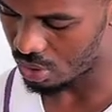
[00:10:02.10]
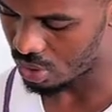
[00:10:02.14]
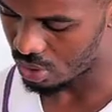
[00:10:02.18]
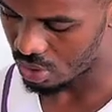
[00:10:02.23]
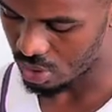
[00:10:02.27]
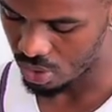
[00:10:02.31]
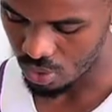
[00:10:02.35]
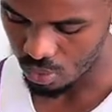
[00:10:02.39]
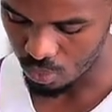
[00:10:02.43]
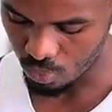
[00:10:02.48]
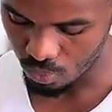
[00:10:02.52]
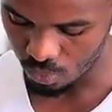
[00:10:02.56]

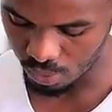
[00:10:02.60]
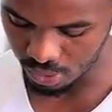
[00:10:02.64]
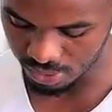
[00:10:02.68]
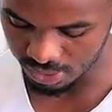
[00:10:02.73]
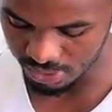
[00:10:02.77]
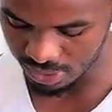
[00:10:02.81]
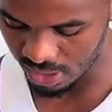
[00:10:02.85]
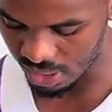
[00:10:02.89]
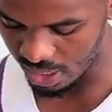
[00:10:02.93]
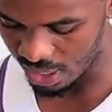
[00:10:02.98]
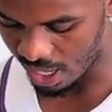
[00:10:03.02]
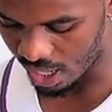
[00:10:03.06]

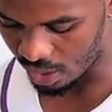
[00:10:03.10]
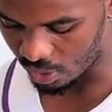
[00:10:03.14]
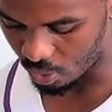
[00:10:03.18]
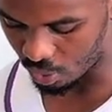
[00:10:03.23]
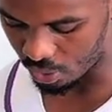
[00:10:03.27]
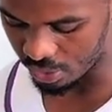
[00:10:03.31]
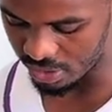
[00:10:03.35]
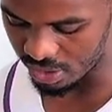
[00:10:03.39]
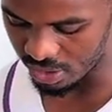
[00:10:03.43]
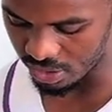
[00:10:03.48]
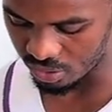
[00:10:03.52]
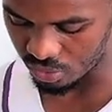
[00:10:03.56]
water
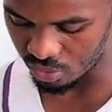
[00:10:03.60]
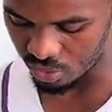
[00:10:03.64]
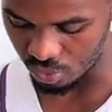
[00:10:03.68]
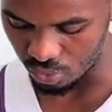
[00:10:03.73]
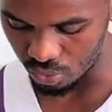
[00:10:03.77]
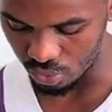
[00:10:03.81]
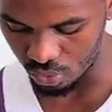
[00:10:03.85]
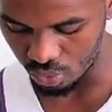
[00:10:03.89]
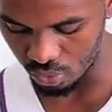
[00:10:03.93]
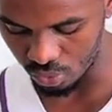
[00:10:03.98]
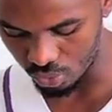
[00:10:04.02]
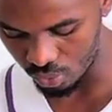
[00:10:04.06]
according
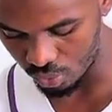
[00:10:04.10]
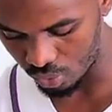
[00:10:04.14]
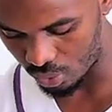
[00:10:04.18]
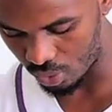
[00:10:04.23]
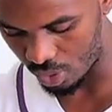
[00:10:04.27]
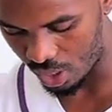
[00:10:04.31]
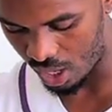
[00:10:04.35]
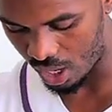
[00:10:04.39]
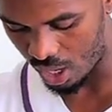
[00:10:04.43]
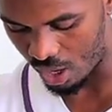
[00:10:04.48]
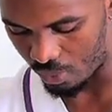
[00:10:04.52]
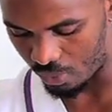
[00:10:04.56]
to
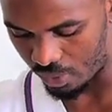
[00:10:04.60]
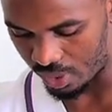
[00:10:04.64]
our